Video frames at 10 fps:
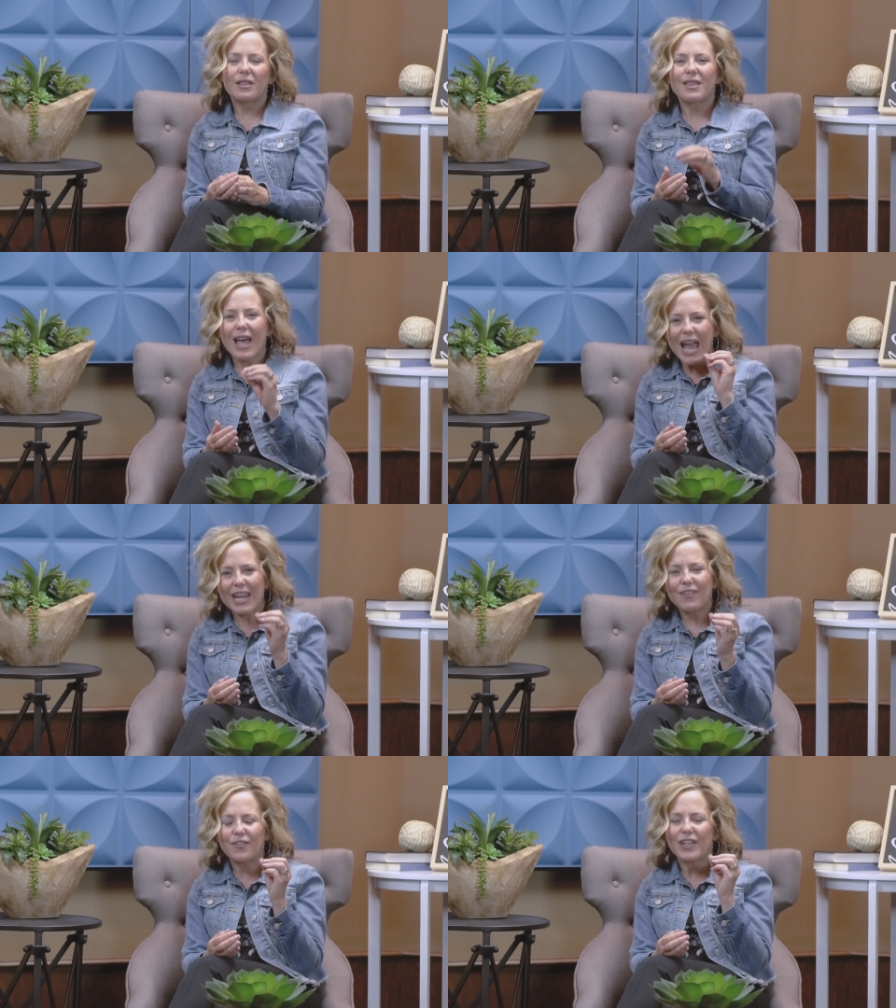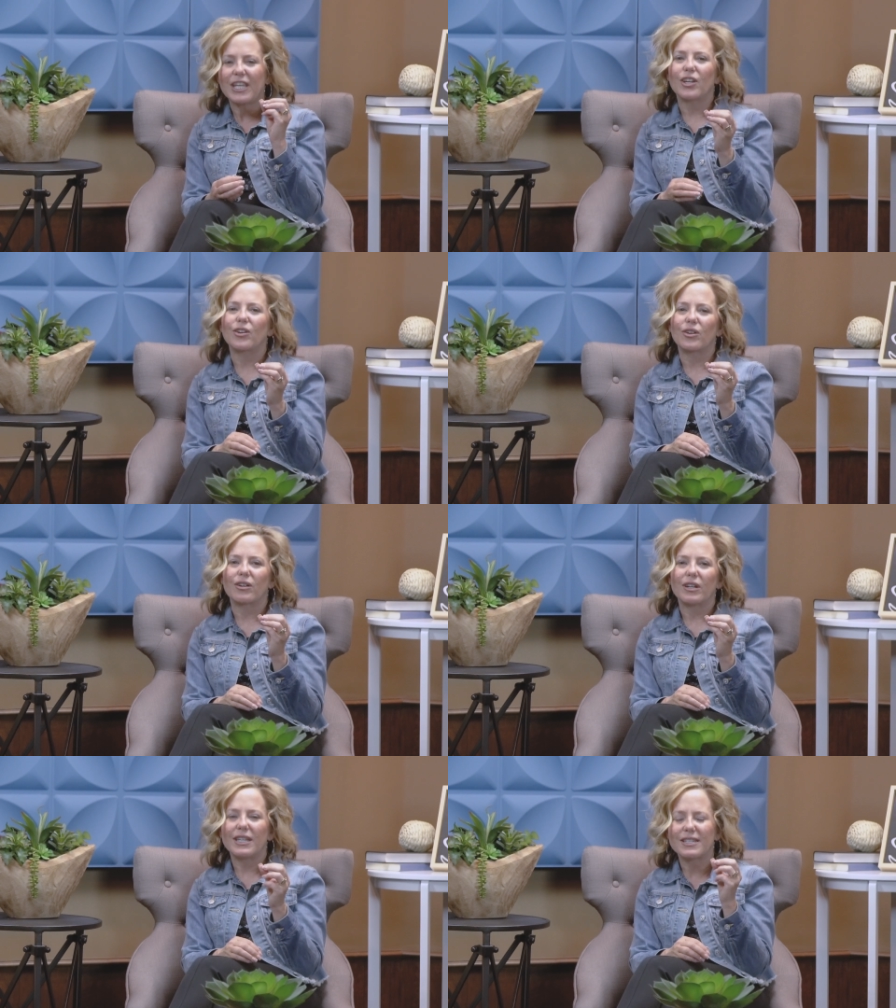life
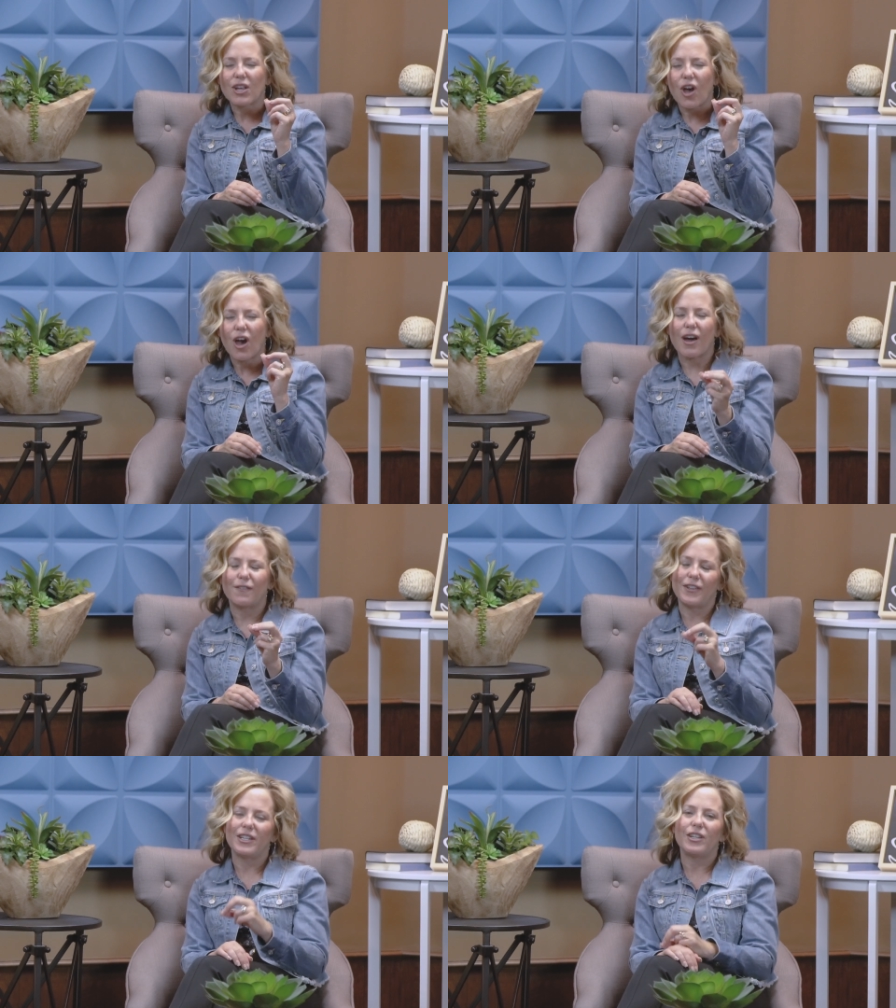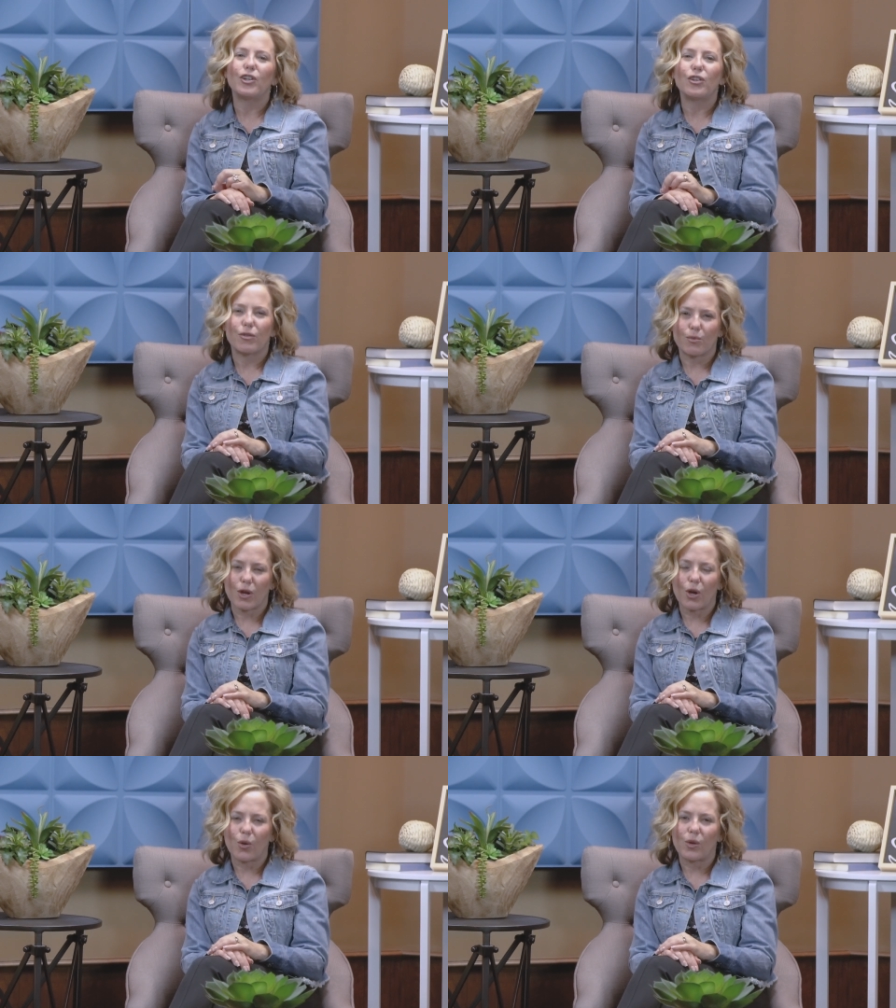here is often going to
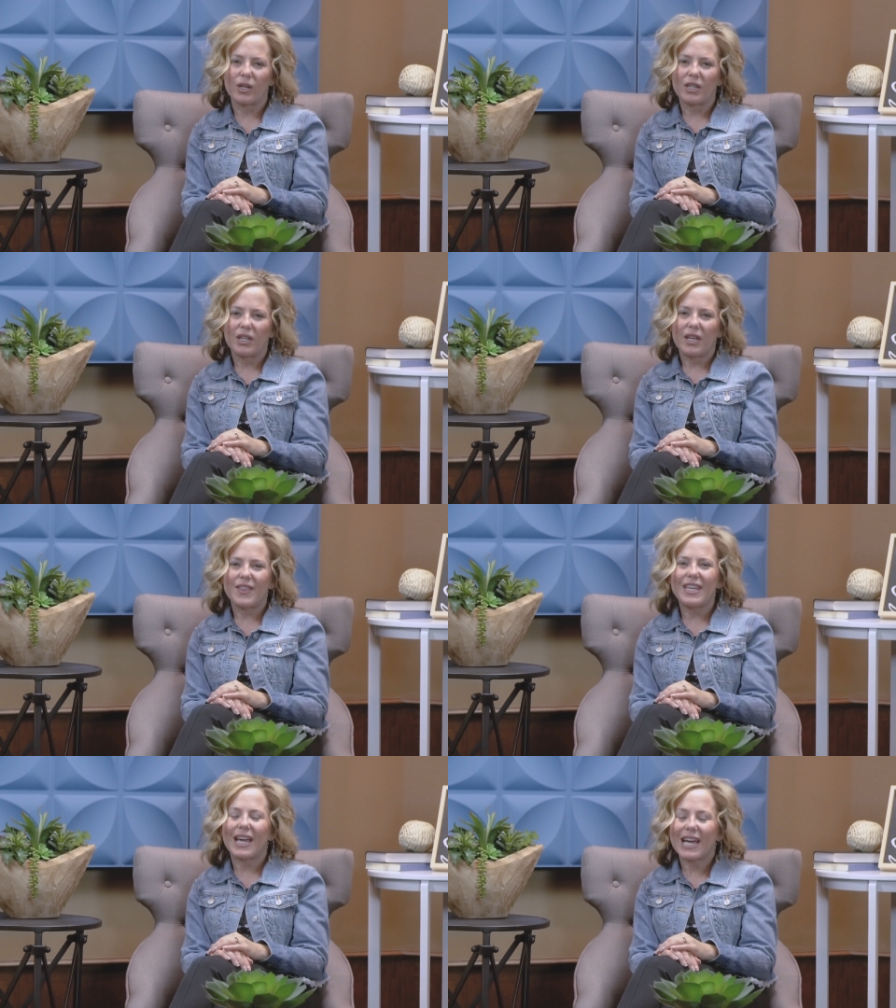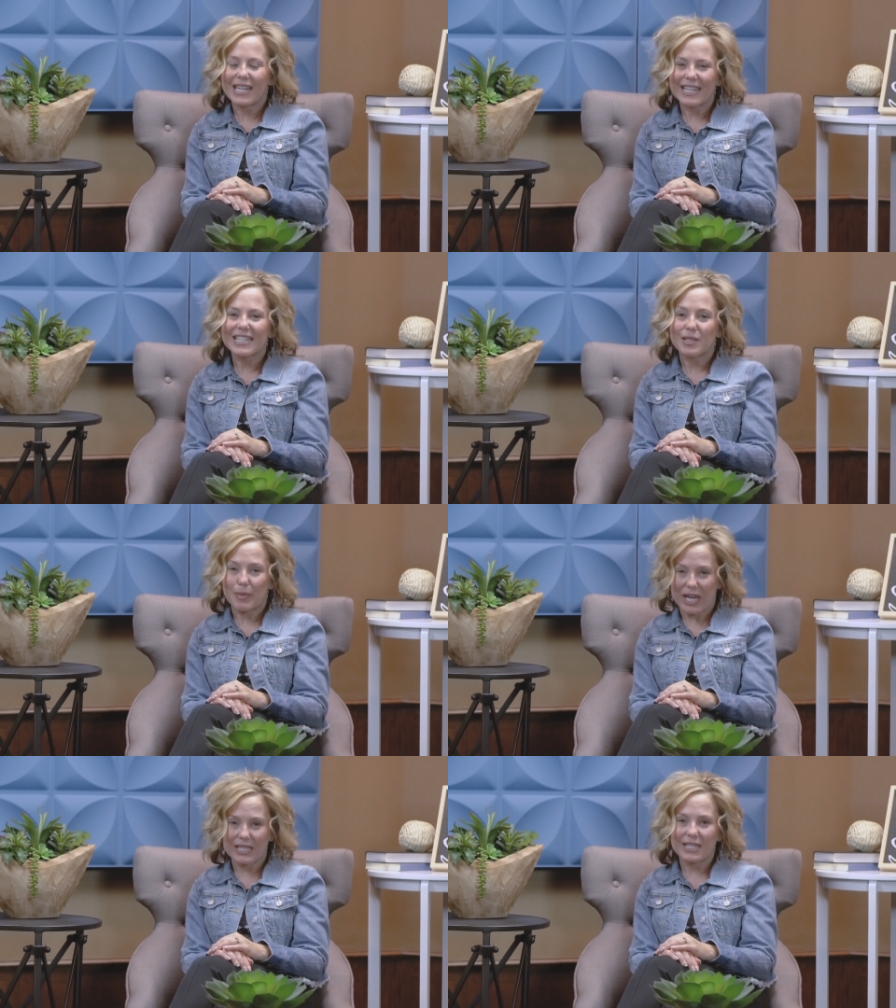throw the
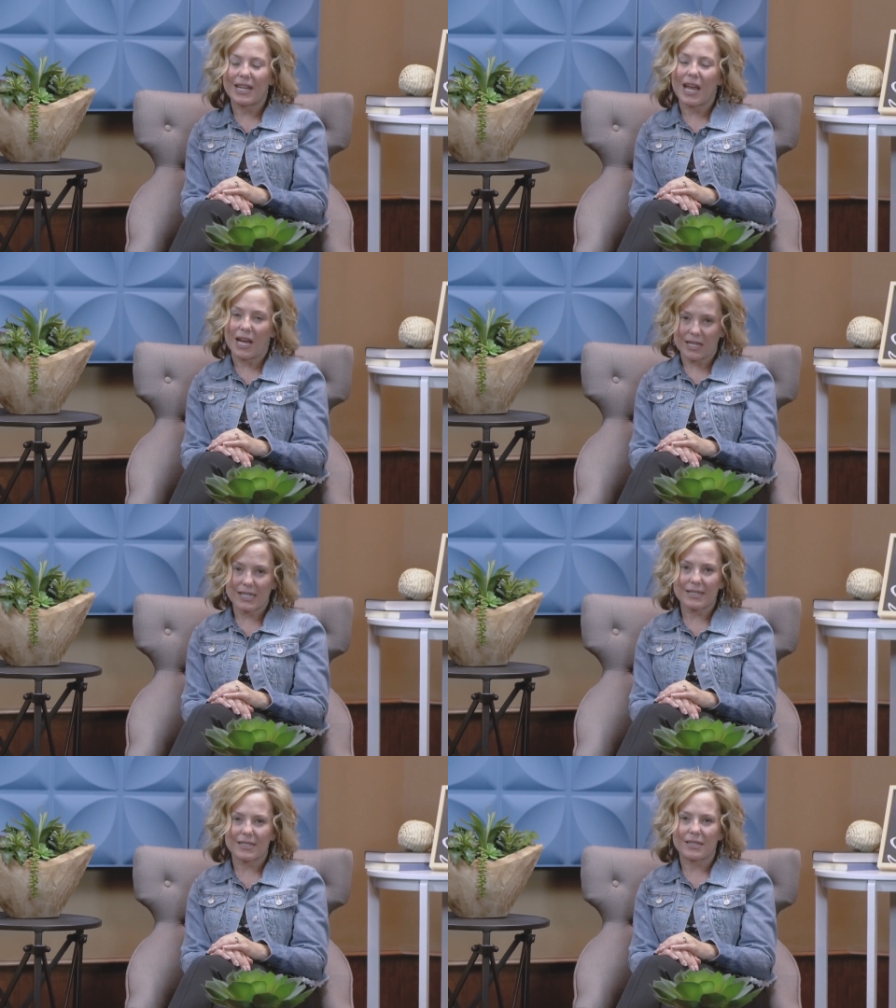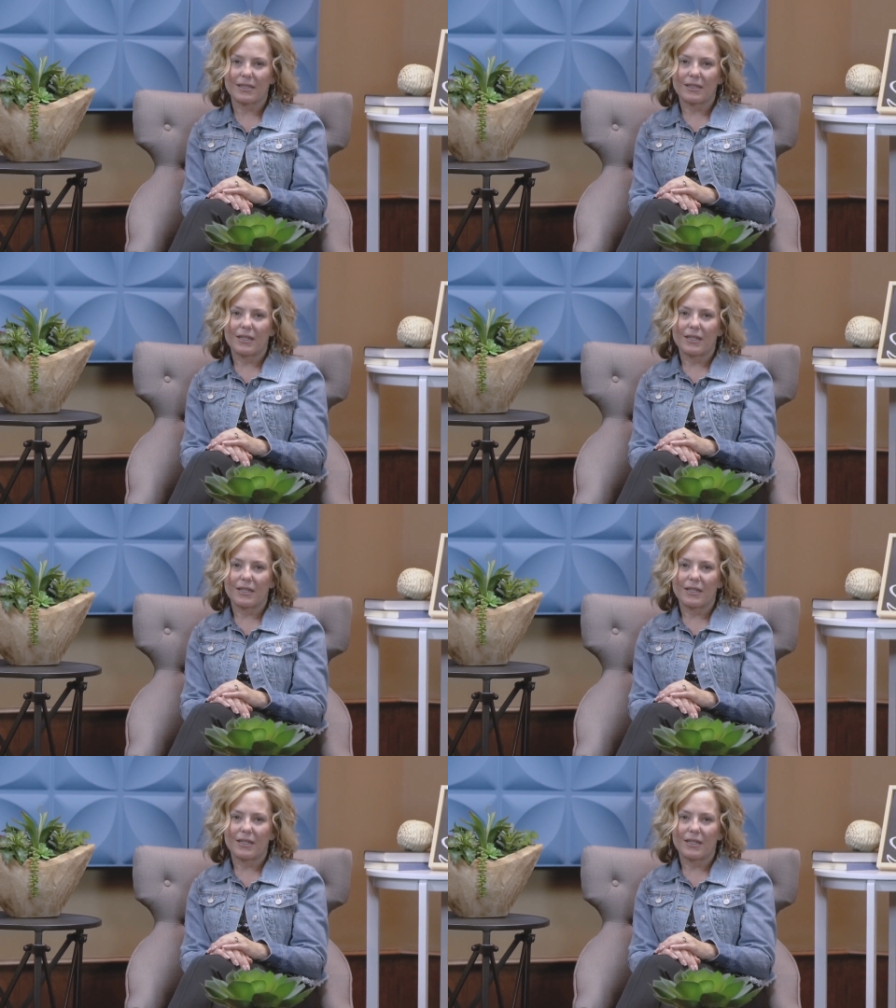unexpected at us.